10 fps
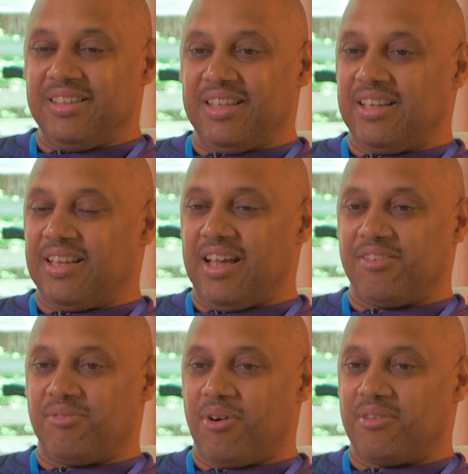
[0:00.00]
they as
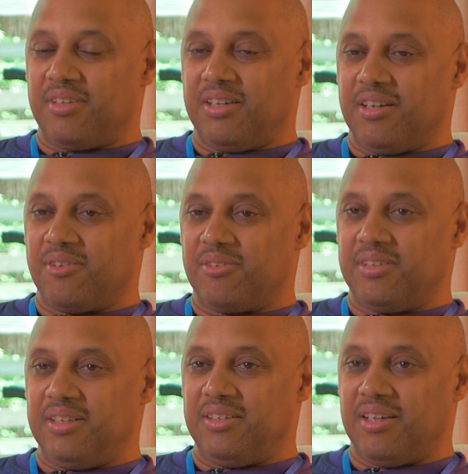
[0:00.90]
far as any other
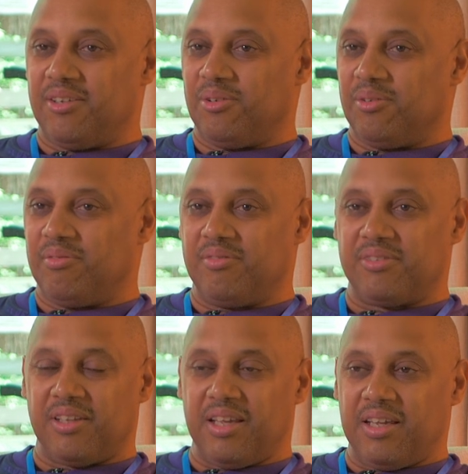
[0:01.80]
detailed
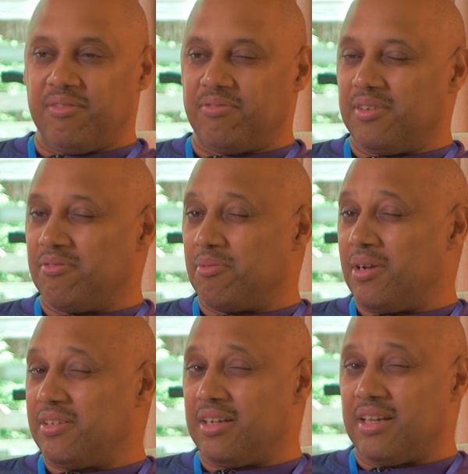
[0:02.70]
slave
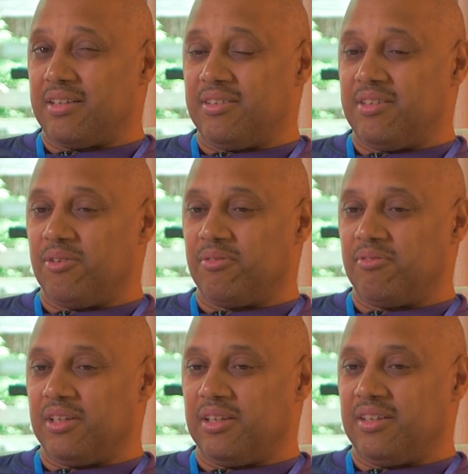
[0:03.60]
information, I don't
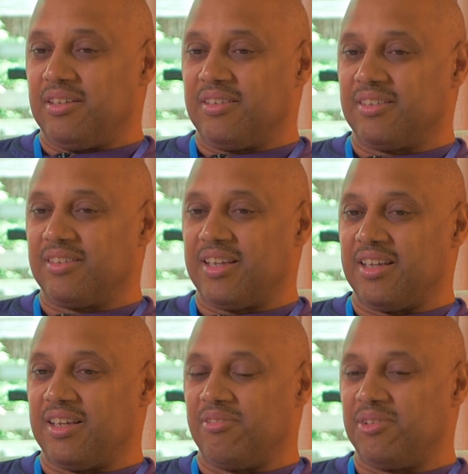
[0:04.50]
really
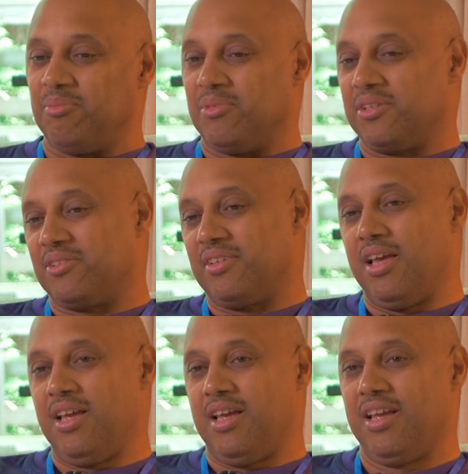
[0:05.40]
can't give you too much on
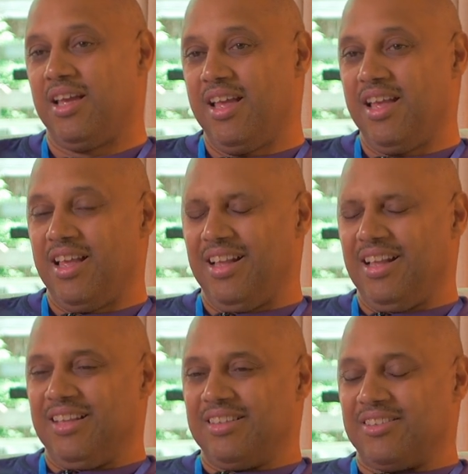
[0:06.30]
that.
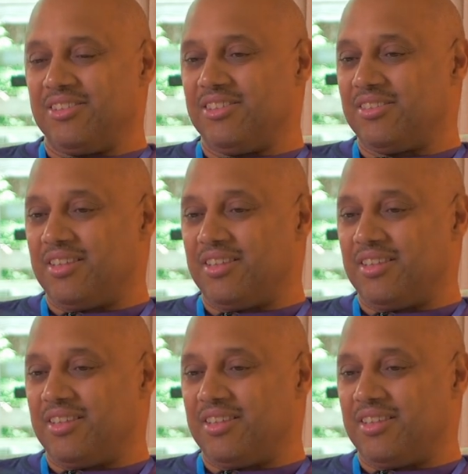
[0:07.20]
So just